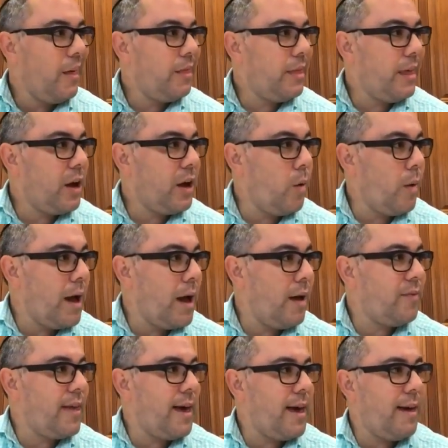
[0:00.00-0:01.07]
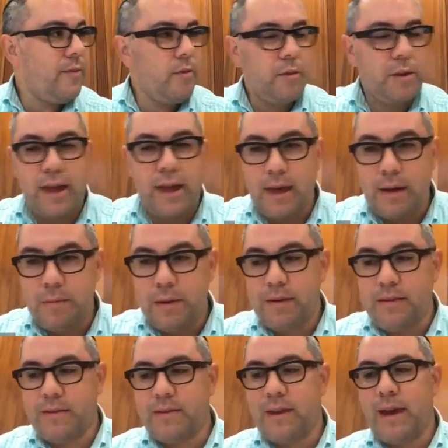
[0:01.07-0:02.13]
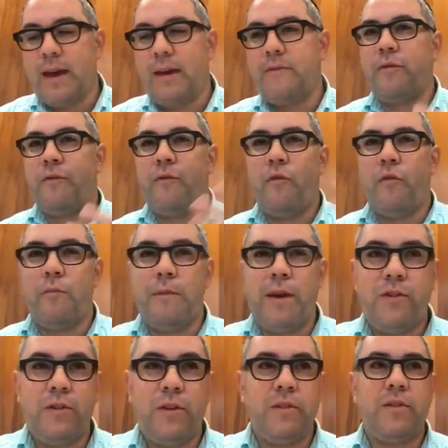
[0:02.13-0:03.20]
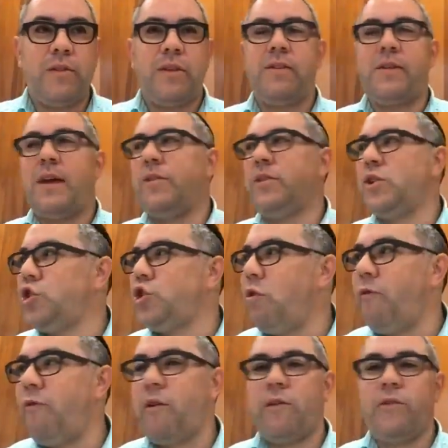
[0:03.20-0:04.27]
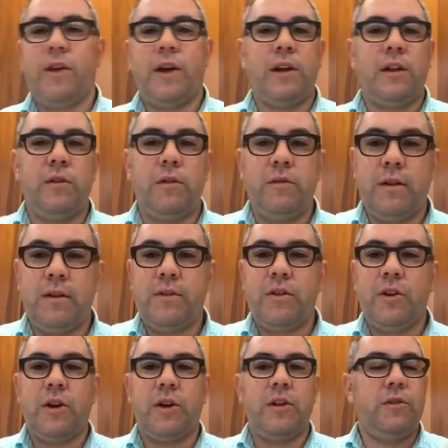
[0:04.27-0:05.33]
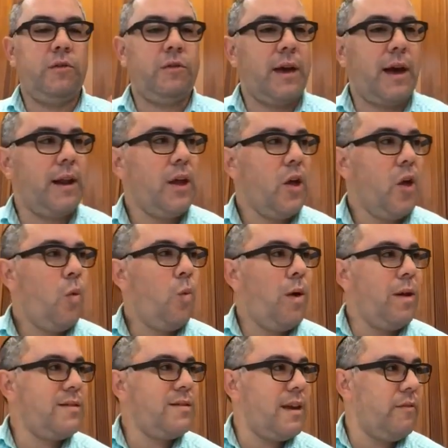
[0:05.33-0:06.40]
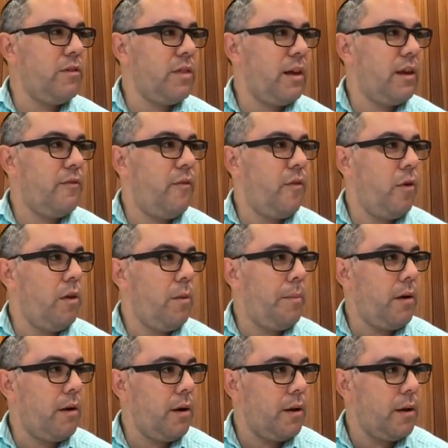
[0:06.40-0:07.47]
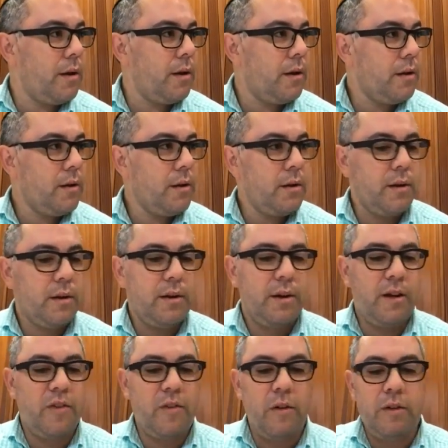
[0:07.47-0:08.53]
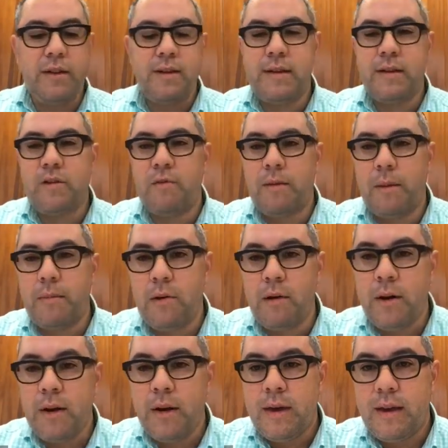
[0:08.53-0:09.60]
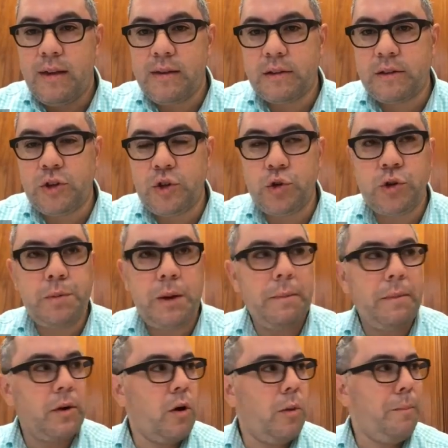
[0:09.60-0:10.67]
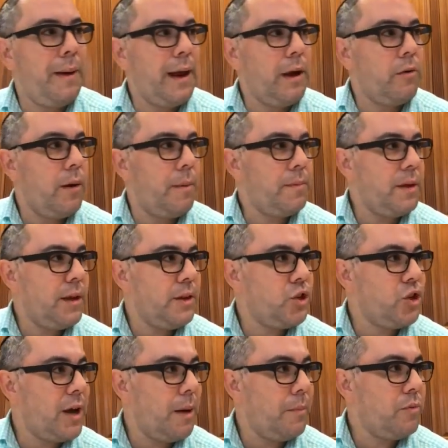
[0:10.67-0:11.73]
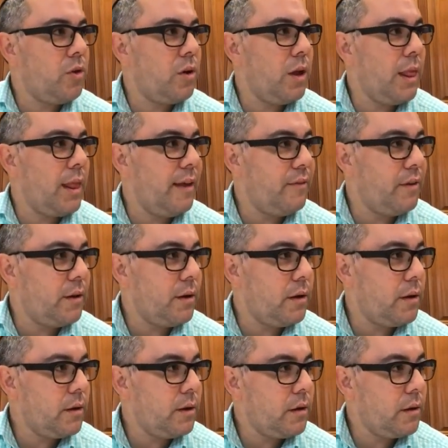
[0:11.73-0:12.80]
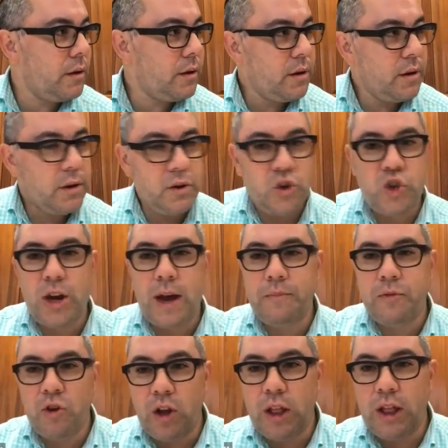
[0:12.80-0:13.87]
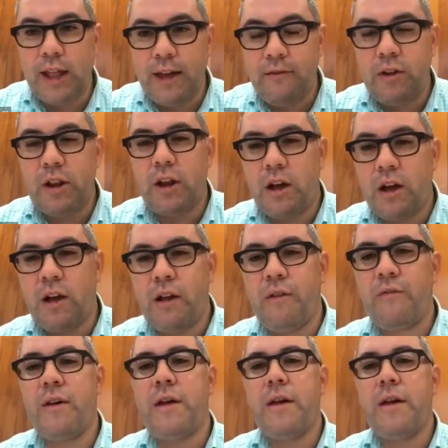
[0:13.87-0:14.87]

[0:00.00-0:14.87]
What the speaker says: They go out, they have their encampments, they have their formations, they sound the shofar, they're going to do this, they're going to do that. When does everything fall apart? It's very easy to remember, is that the Jewish people go bankrupt in chapter 11. Chapter 11 of